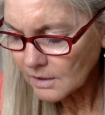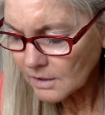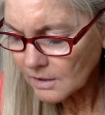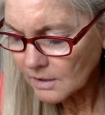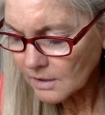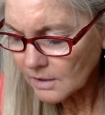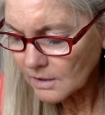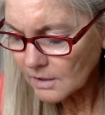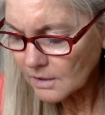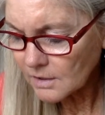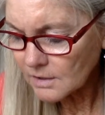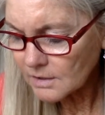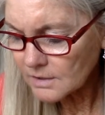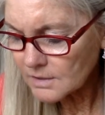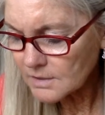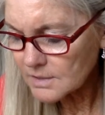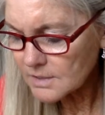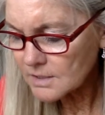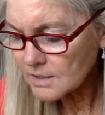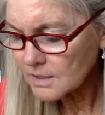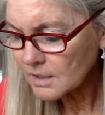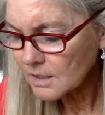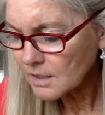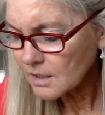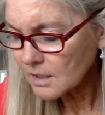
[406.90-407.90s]

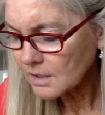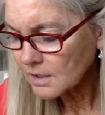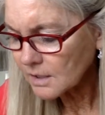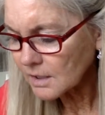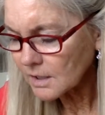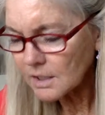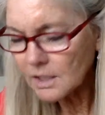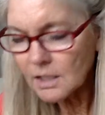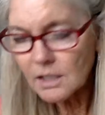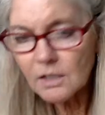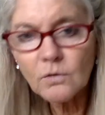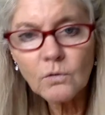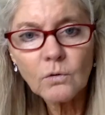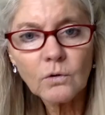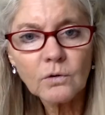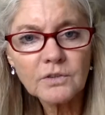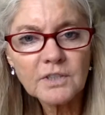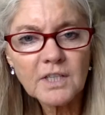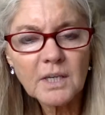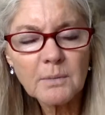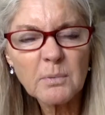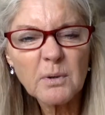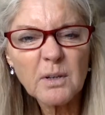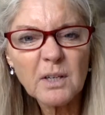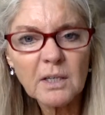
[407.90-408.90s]
is equals,
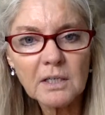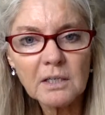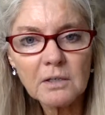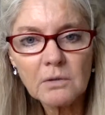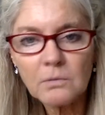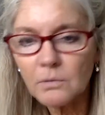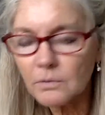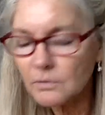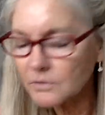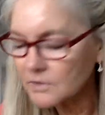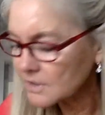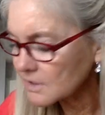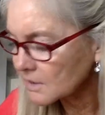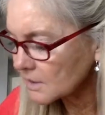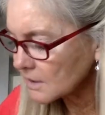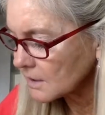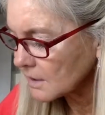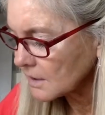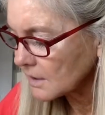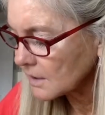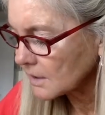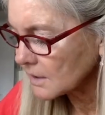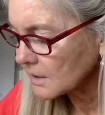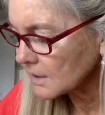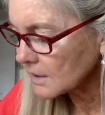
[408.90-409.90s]
I put equals,
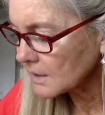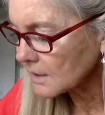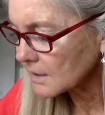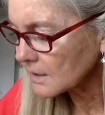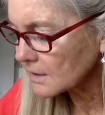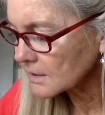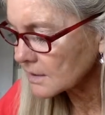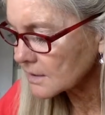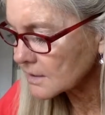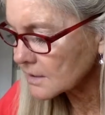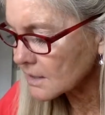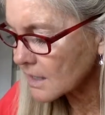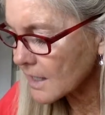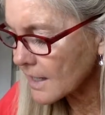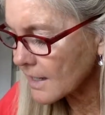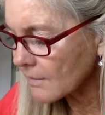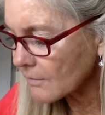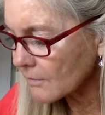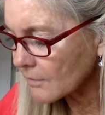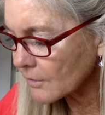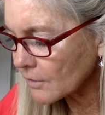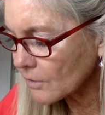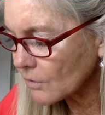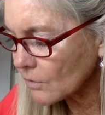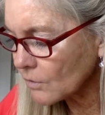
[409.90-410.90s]
is
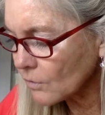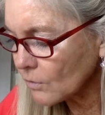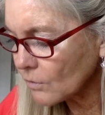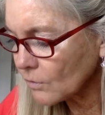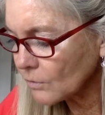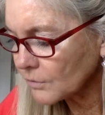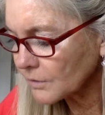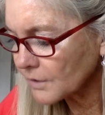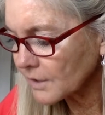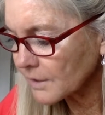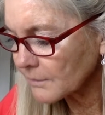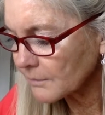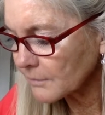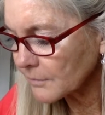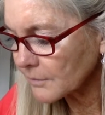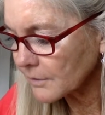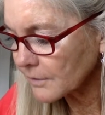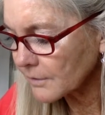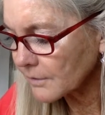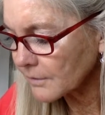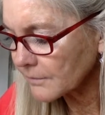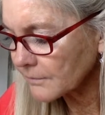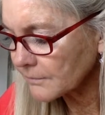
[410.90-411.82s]
our whole number.